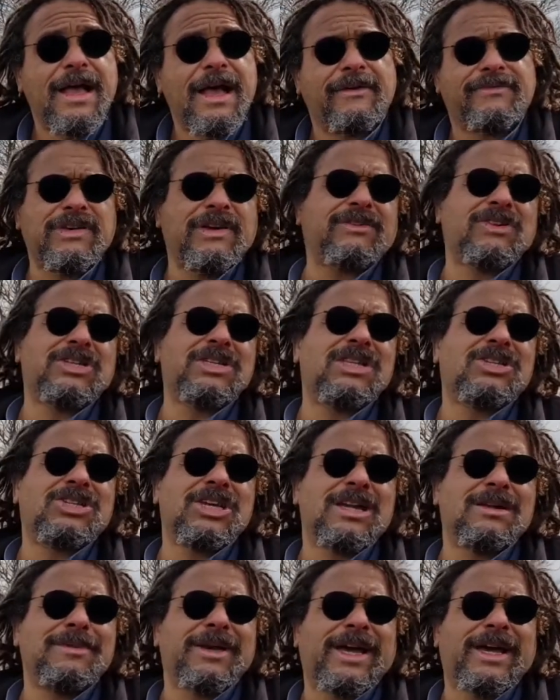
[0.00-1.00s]
Have you ever seen the
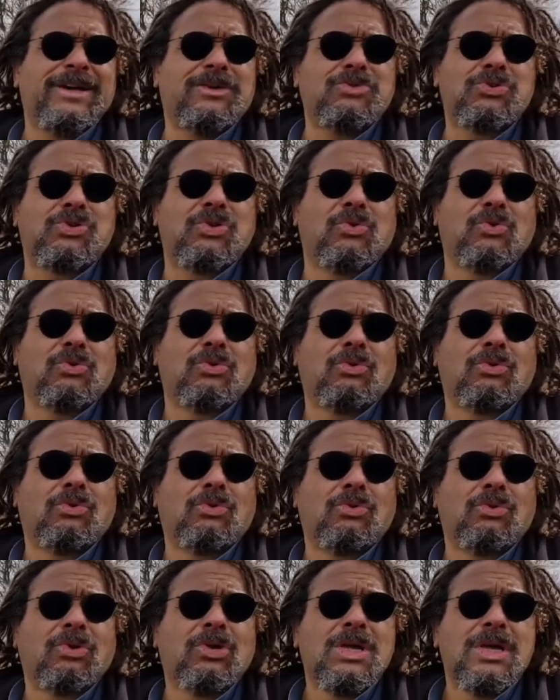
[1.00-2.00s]
Jerry Kyle show?
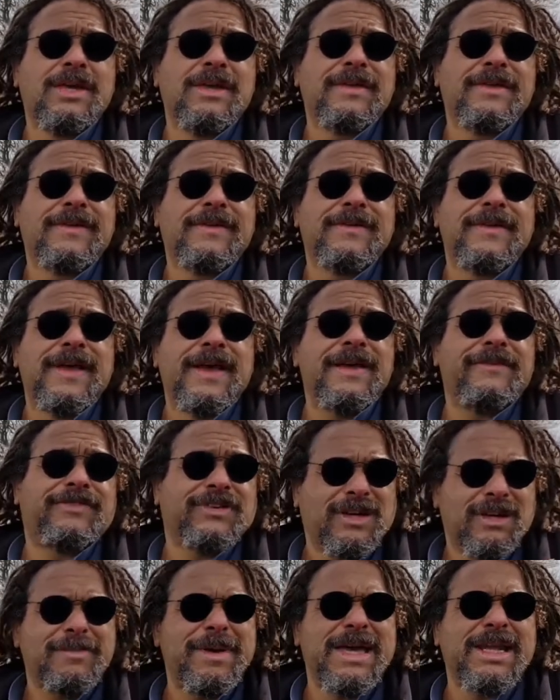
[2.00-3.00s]
If
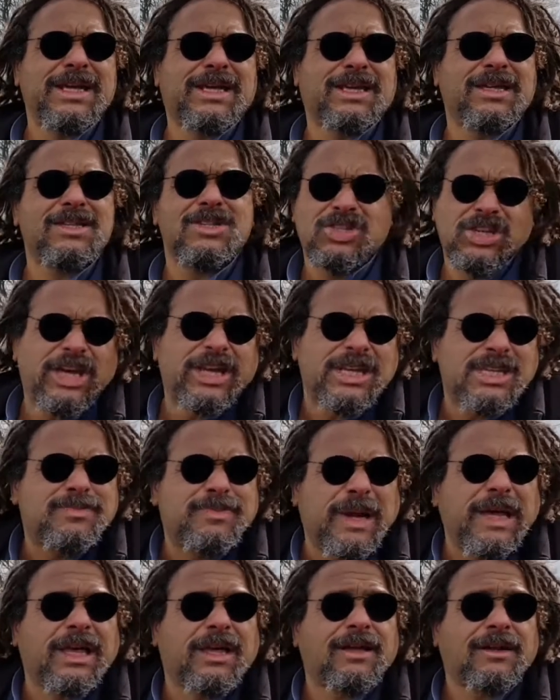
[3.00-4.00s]
you're American, Jerry
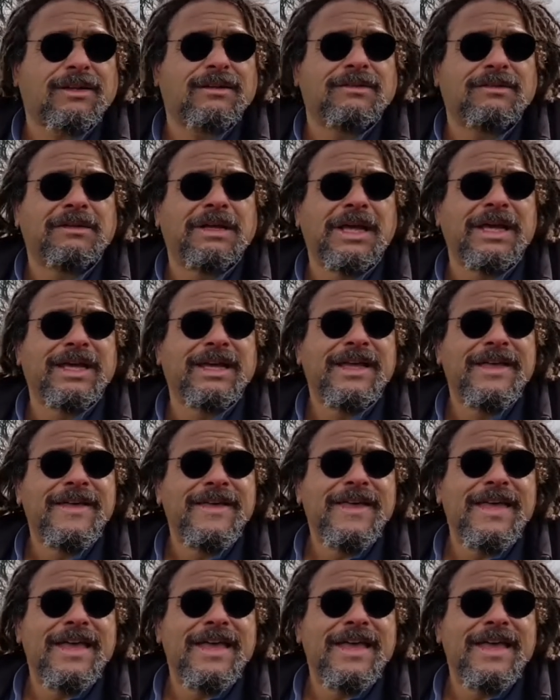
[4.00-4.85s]
Springer, right?